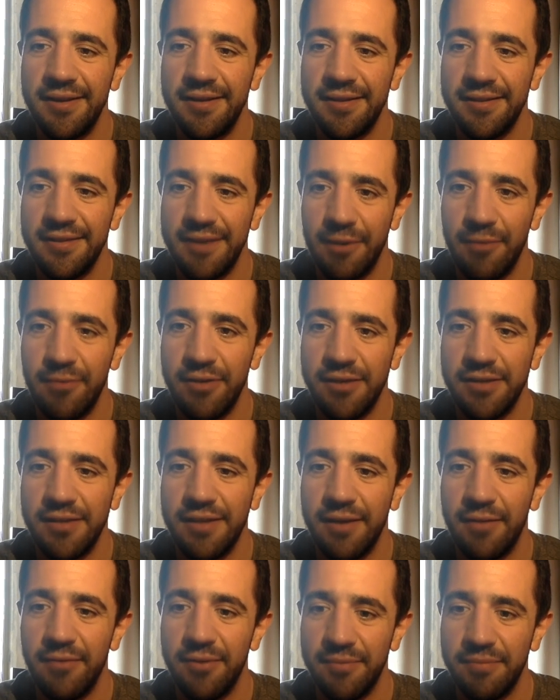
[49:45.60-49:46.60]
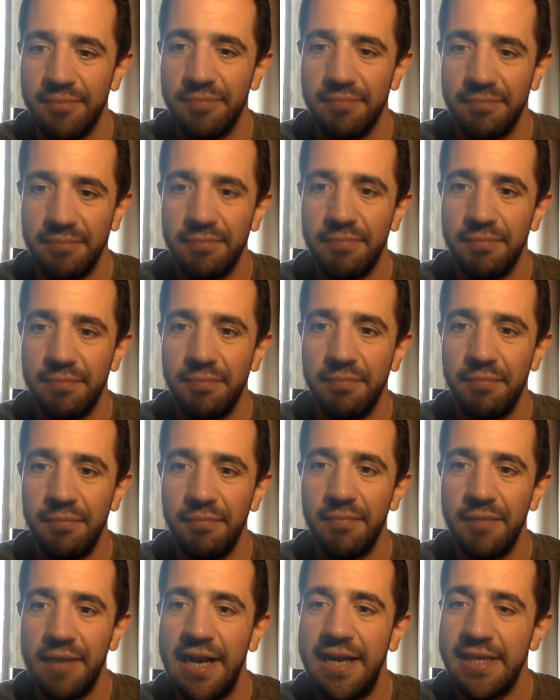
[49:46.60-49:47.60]
That would
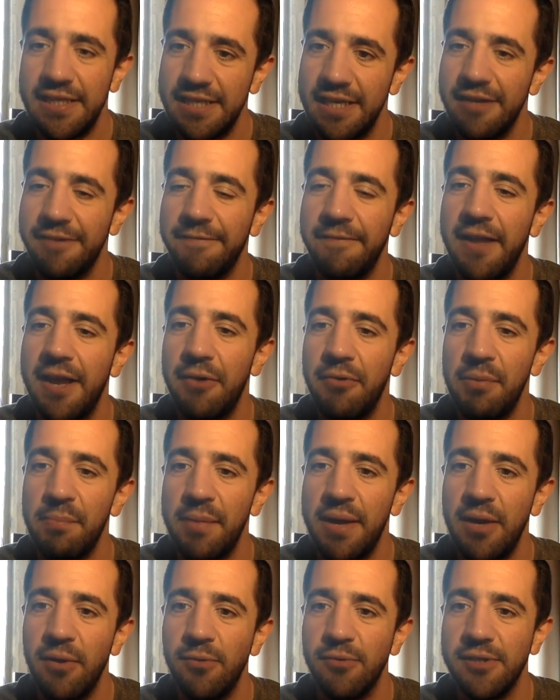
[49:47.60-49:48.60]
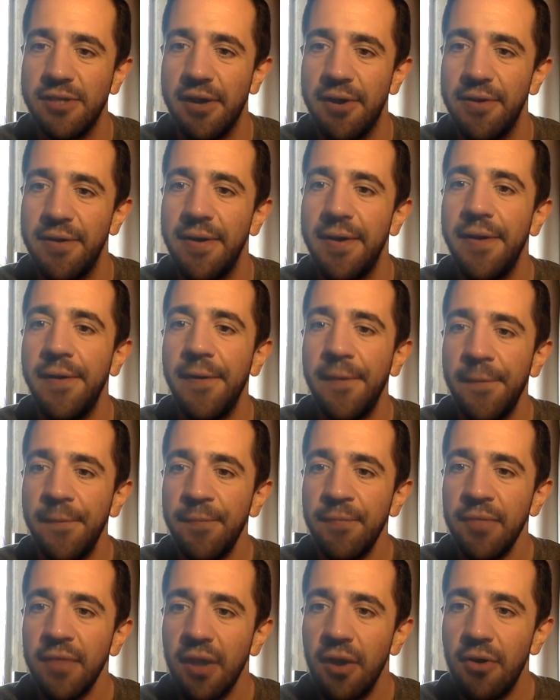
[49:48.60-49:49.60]
elicit fear in me also.
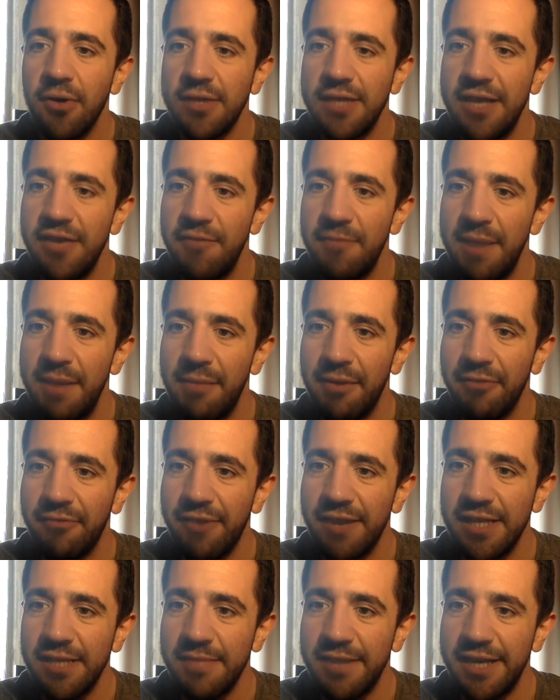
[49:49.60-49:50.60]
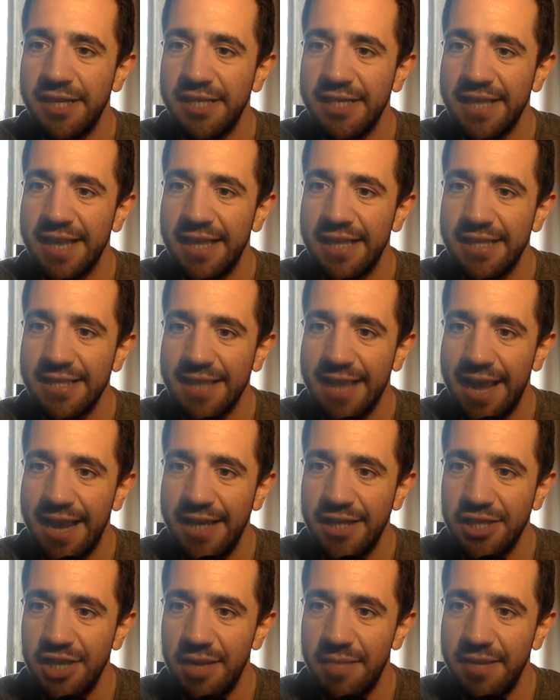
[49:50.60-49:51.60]
Octave, me and my friends managed to get this gay
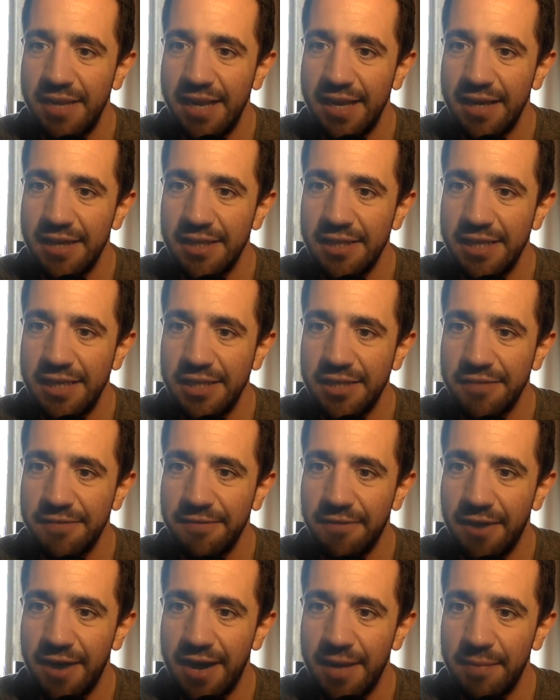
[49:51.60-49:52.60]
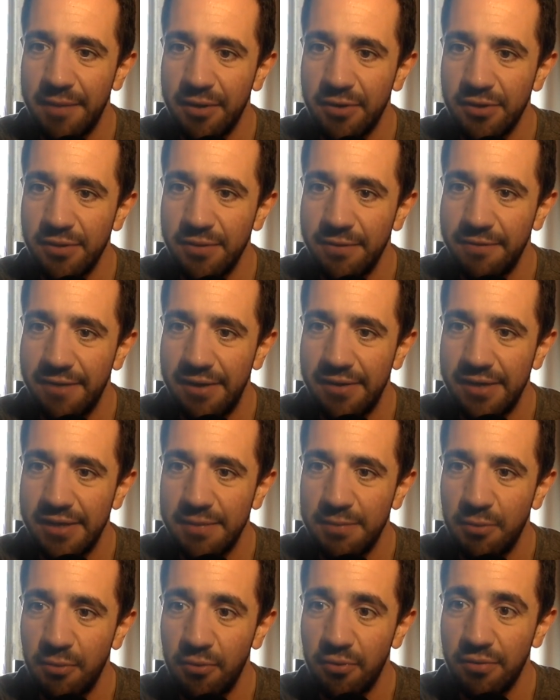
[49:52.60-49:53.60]
German English teacher fired because we found his
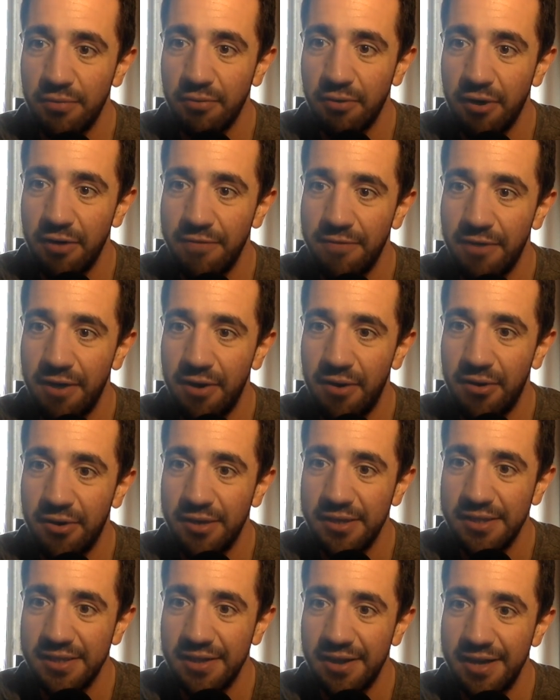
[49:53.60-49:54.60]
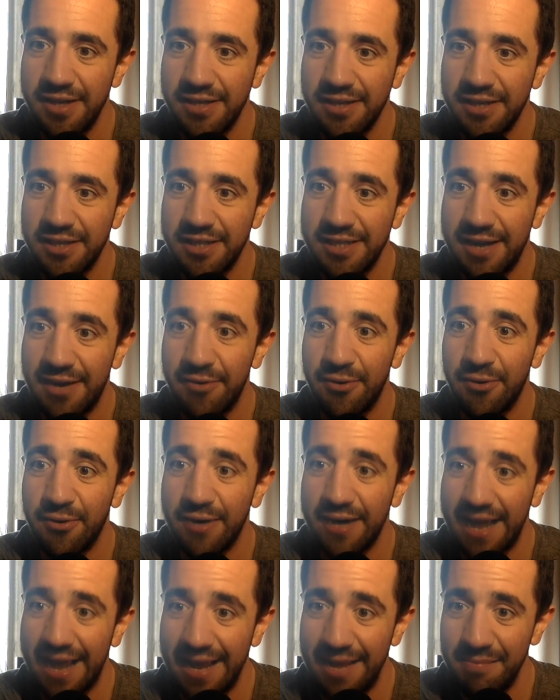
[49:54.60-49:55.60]
porn profile on a site I shall not
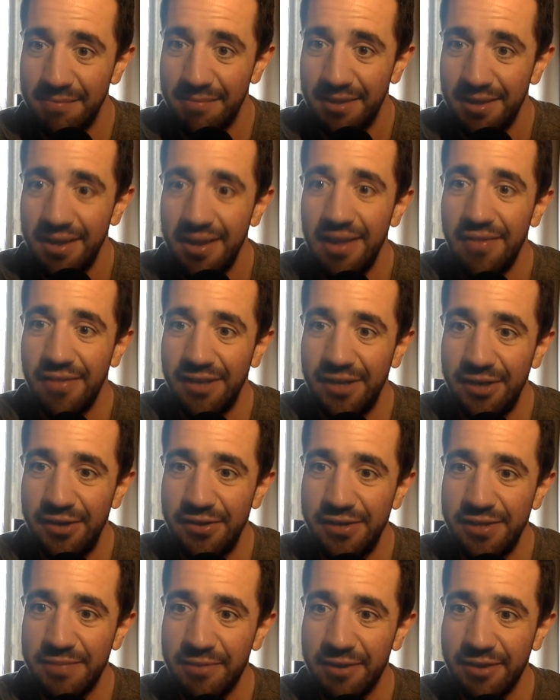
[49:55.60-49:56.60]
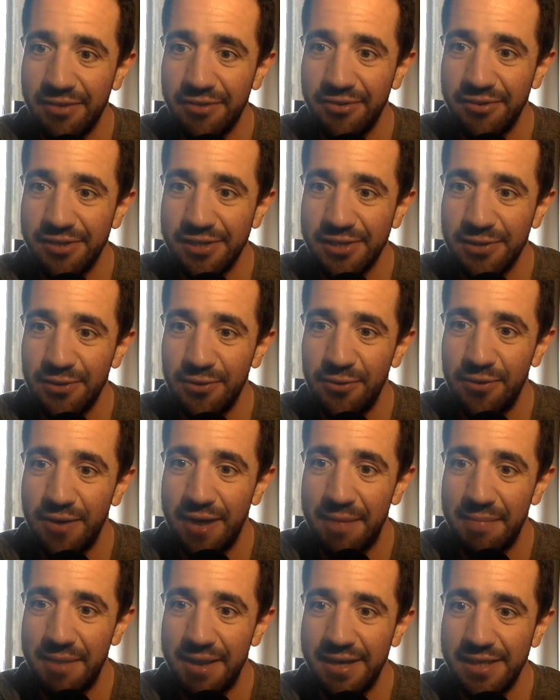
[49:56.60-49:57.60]
name. The news spread through the school
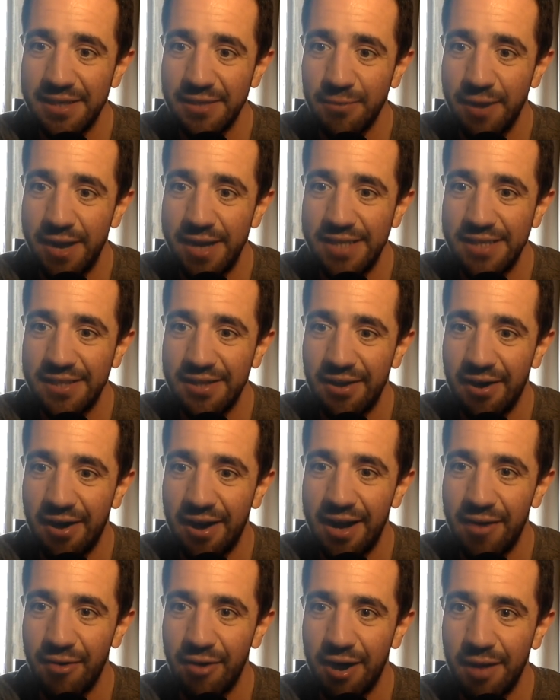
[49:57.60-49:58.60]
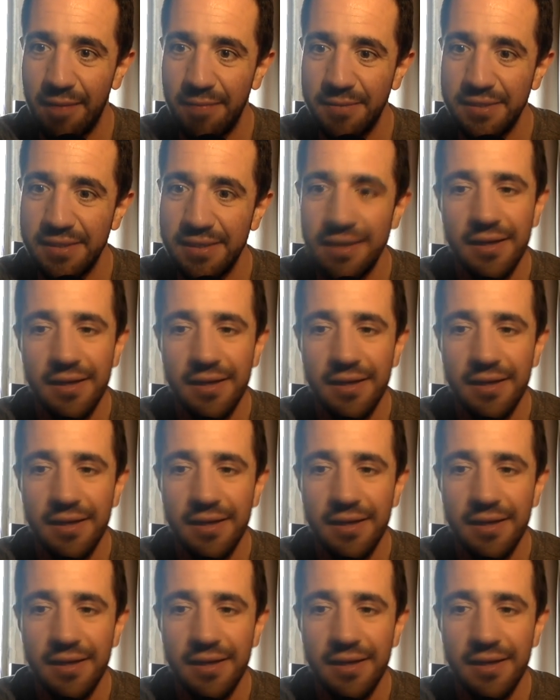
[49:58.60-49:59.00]
and made its way to the higher ups.